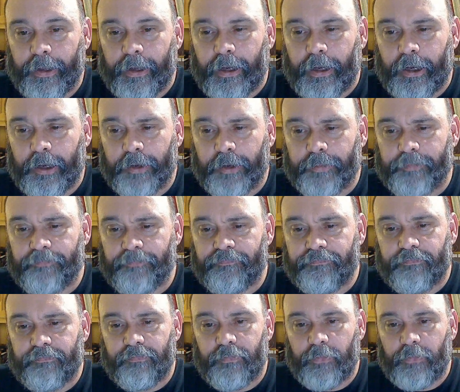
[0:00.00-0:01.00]
on.
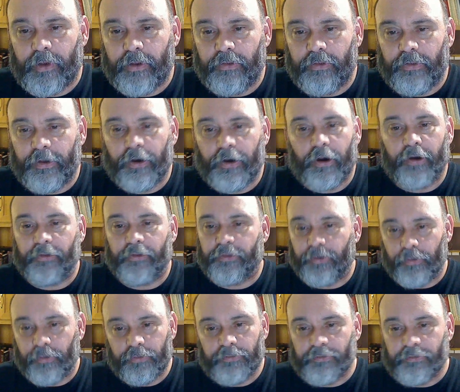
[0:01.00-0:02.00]
There are
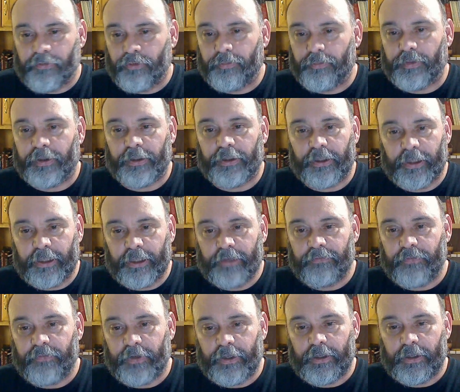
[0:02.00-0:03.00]
those who
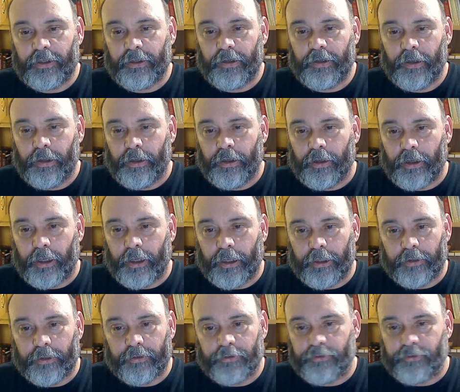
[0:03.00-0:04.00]
believe in
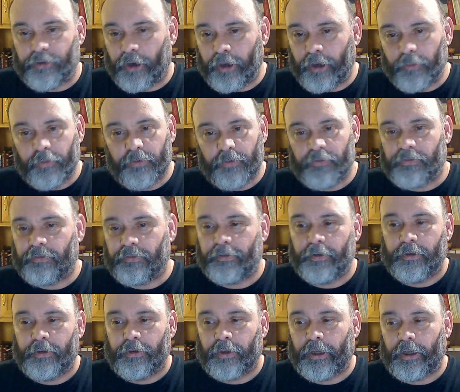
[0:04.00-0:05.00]
Darwin's
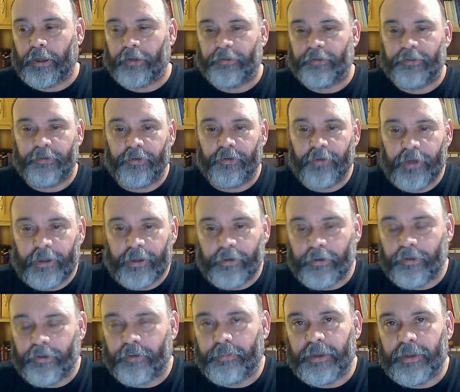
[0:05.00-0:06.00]
theory
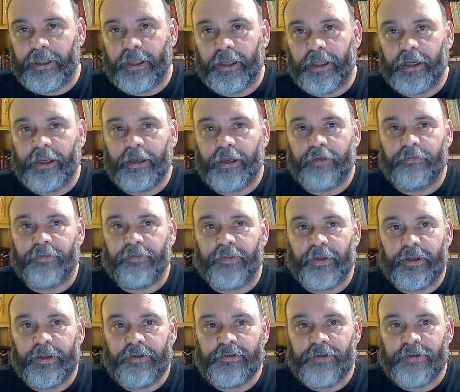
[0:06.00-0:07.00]
on the beginning of
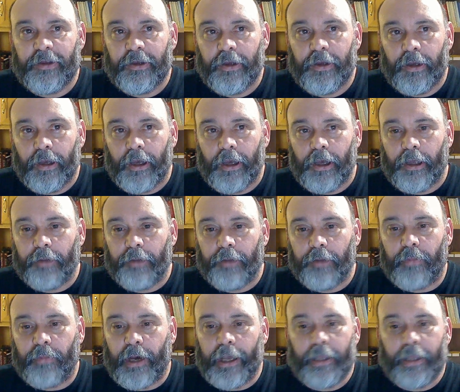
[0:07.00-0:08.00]
things.
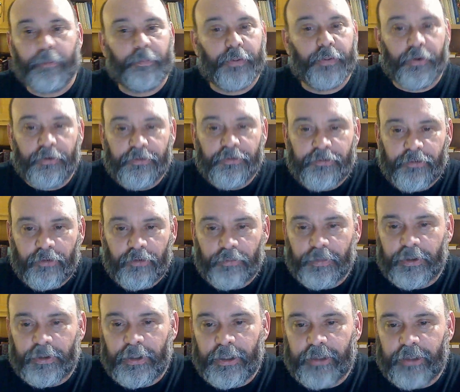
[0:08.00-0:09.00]
My personal
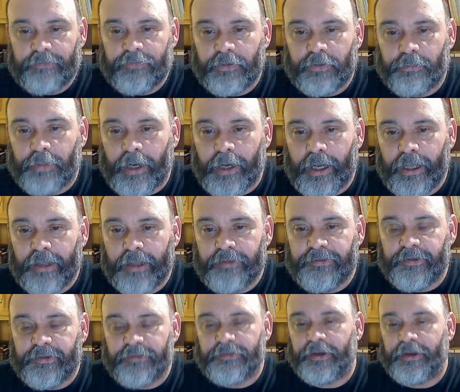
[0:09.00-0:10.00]
belief and
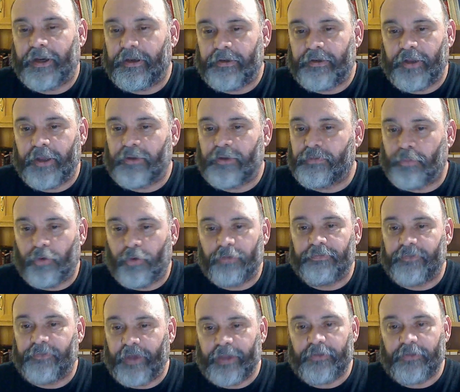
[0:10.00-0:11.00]
bias is that it takes more
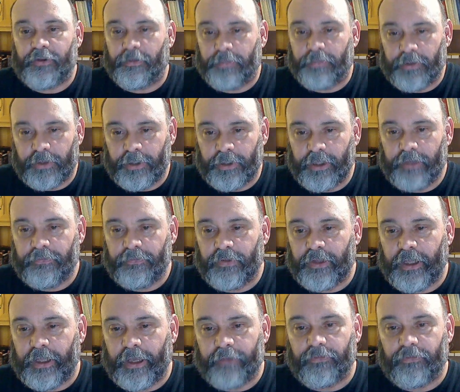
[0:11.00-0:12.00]
faith to believe in
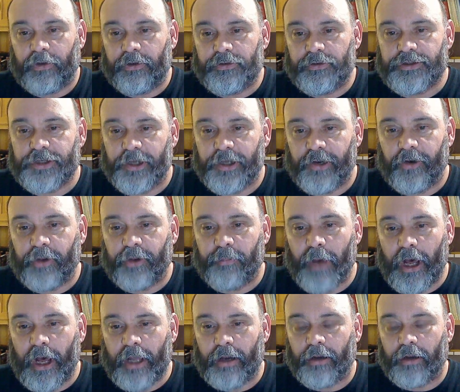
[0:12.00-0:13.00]
the evolutionary
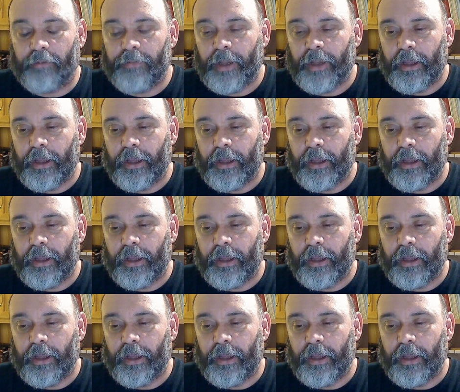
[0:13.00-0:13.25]
model